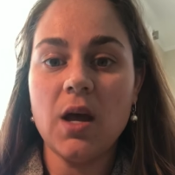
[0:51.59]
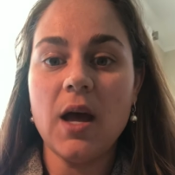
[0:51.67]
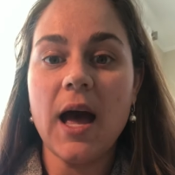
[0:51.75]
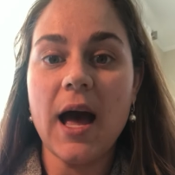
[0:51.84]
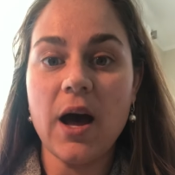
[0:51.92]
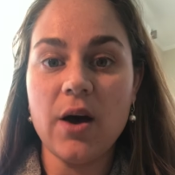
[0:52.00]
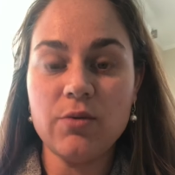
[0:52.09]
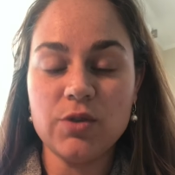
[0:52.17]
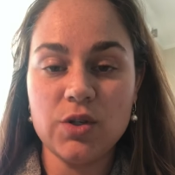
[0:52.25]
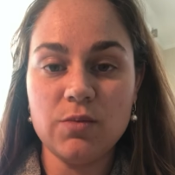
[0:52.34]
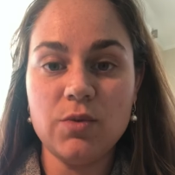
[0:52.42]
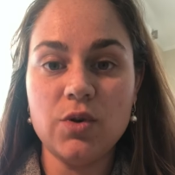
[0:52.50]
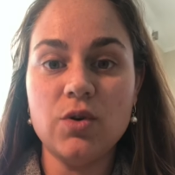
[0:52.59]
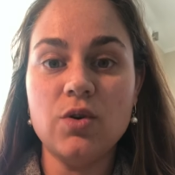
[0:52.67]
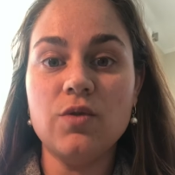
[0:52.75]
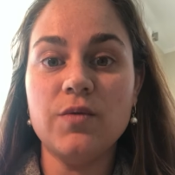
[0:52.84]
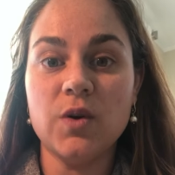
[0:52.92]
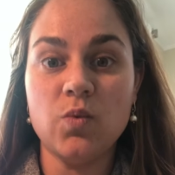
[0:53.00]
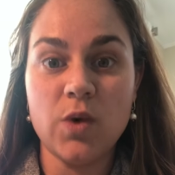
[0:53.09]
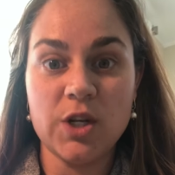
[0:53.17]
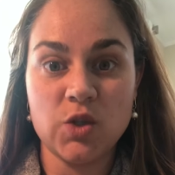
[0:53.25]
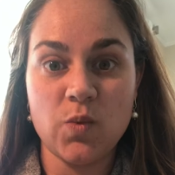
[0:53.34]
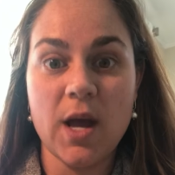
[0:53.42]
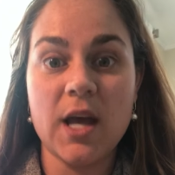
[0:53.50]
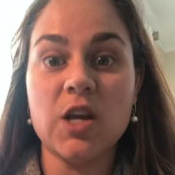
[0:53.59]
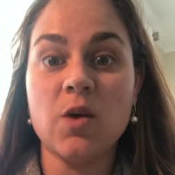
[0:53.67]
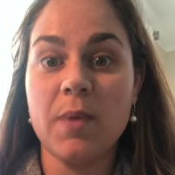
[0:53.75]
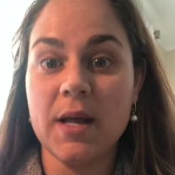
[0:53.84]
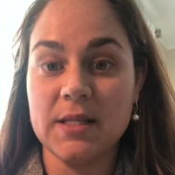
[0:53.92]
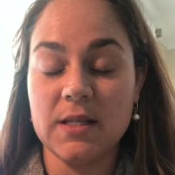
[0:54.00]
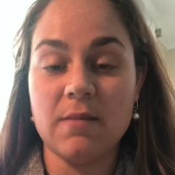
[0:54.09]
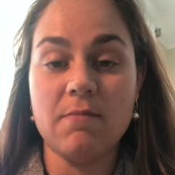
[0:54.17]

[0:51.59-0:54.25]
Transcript: how to move and which way your pencil